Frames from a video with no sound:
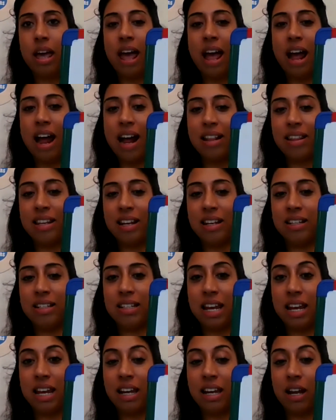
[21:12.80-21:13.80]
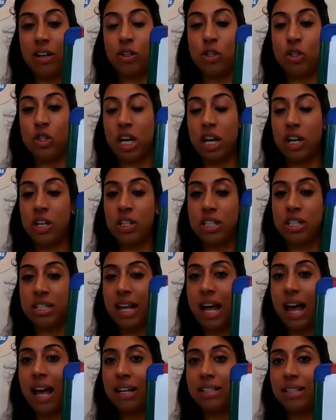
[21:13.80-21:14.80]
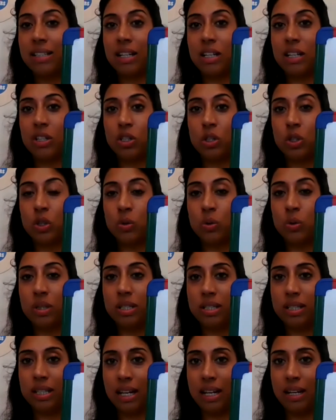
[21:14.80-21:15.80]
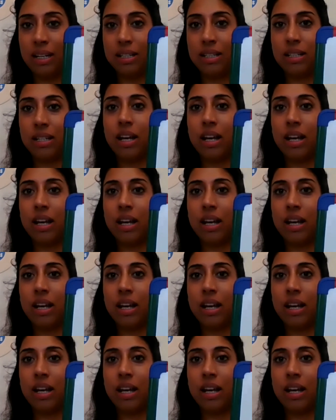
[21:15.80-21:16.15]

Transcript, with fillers: and then say, can you change sat into sit?